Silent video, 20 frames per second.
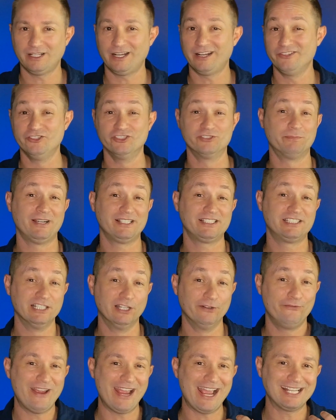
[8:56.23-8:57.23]
I use
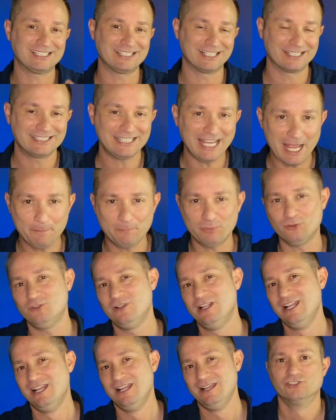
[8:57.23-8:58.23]
myself as an
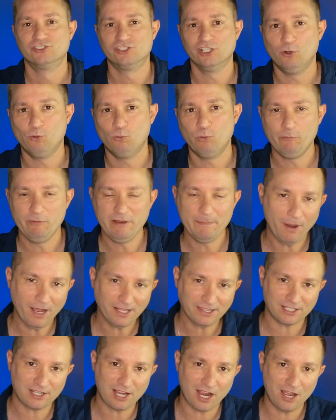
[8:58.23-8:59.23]
example. So when we
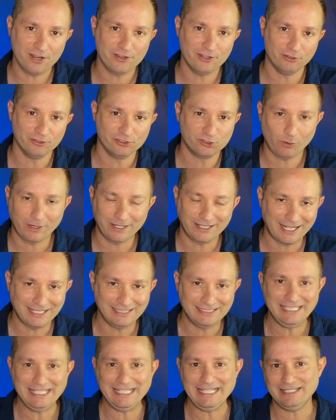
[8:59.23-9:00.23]
bought the condo in
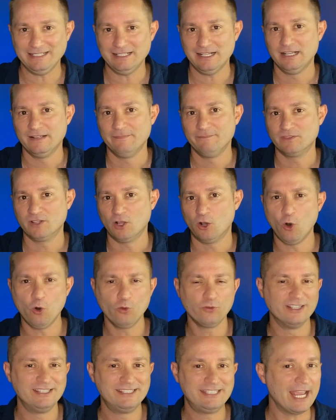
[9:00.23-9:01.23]
2019, all
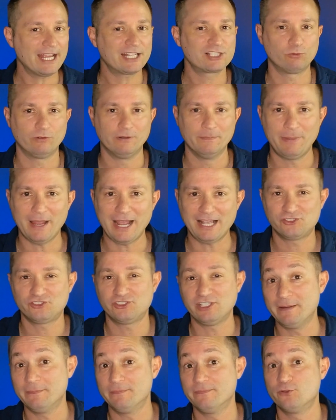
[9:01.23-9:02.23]
the decks were in bad
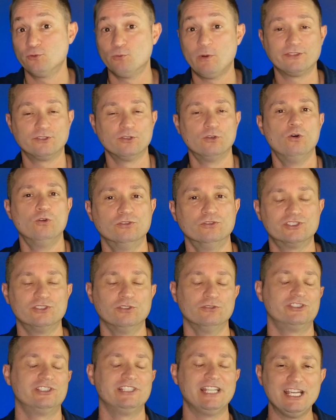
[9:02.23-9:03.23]
shape throughout the
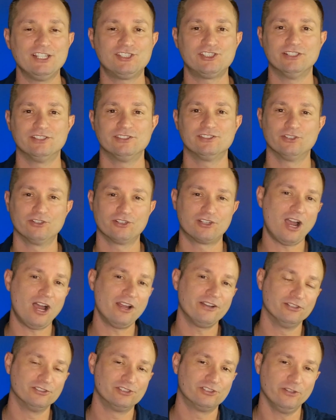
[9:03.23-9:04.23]
association. So the
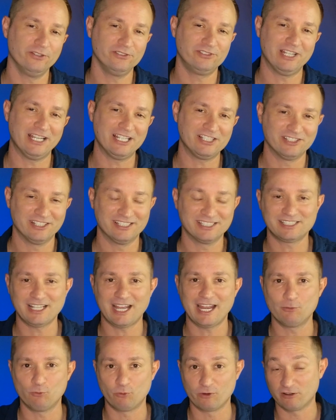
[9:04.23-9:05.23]
condo association
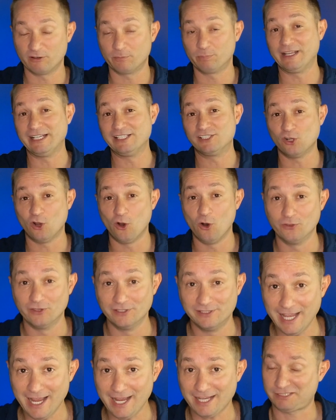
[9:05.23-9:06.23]
decided we're gonna replace all the
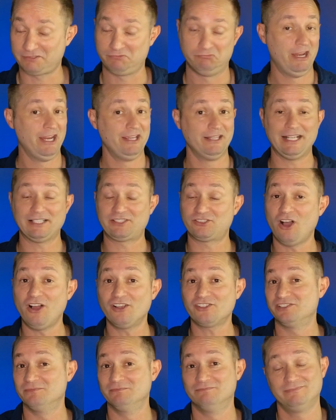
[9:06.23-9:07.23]
decks. Hey, that's
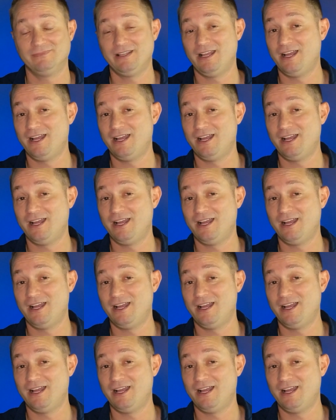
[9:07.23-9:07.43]
awesome.